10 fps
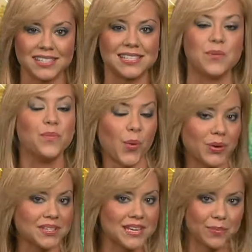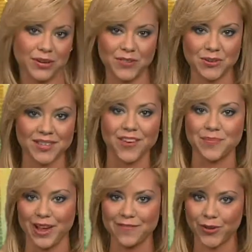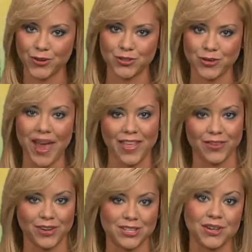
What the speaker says: to see more sneak previews of my photo shoot and the rest of the